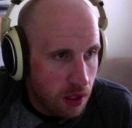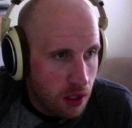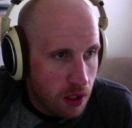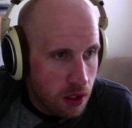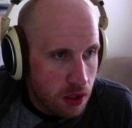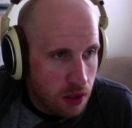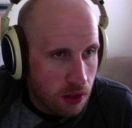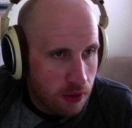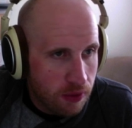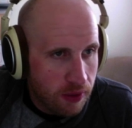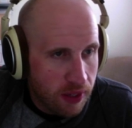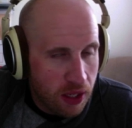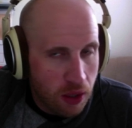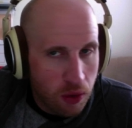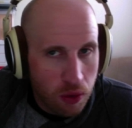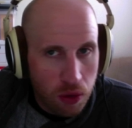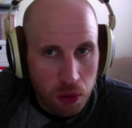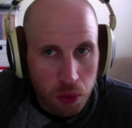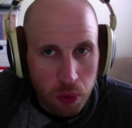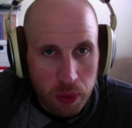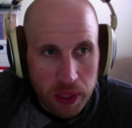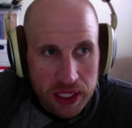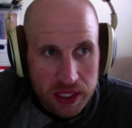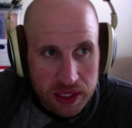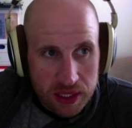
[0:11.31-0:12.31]
So if I go to
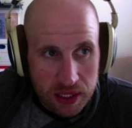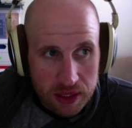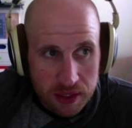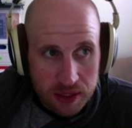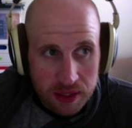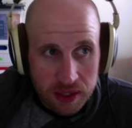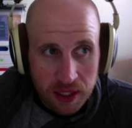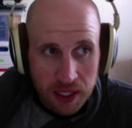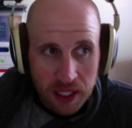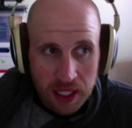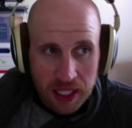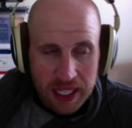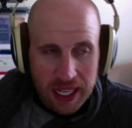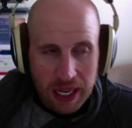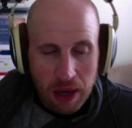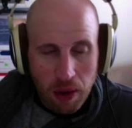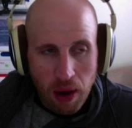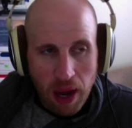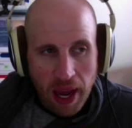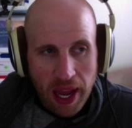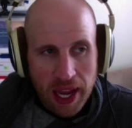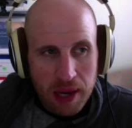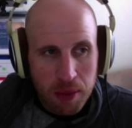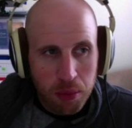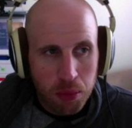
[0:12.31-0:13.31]
widgets, now
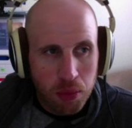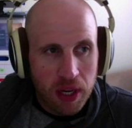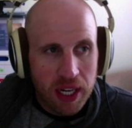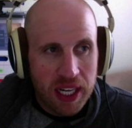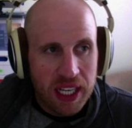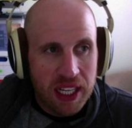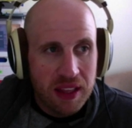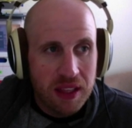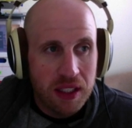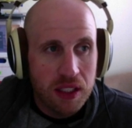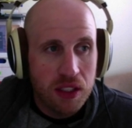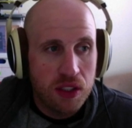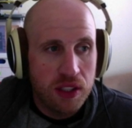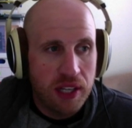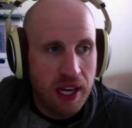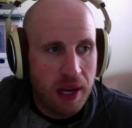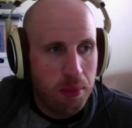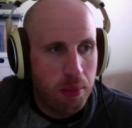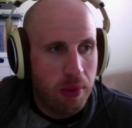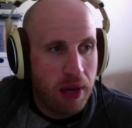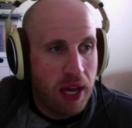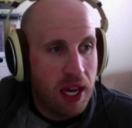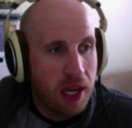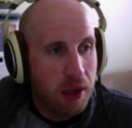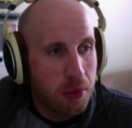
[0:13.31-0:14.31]
I am running the
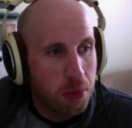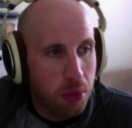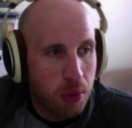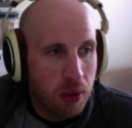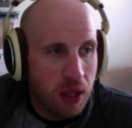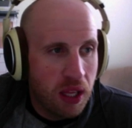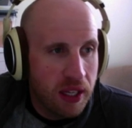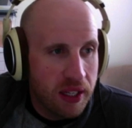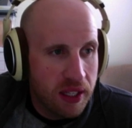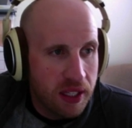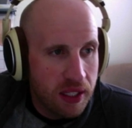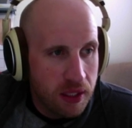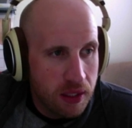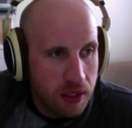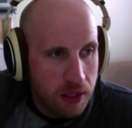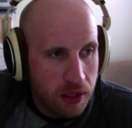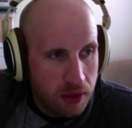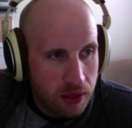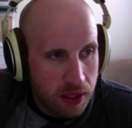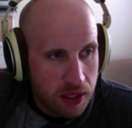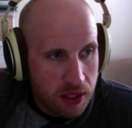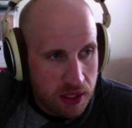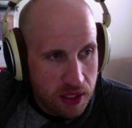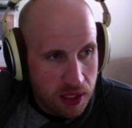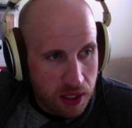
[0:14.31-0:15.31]
Jetpack plugin. You
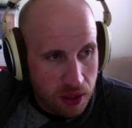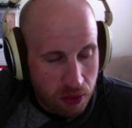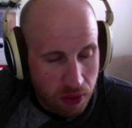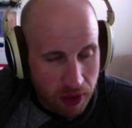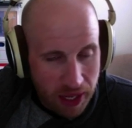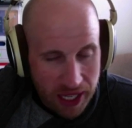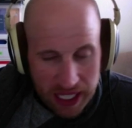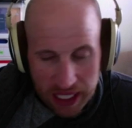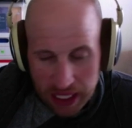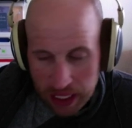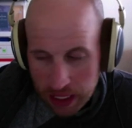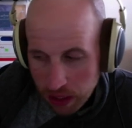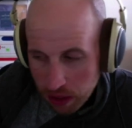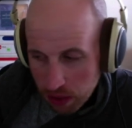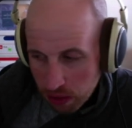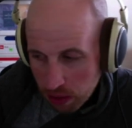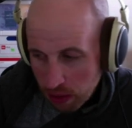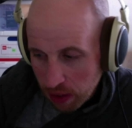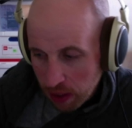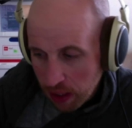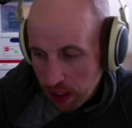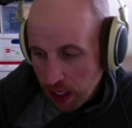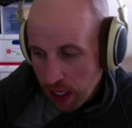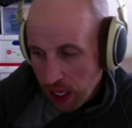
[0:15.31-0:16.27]
can see it right here.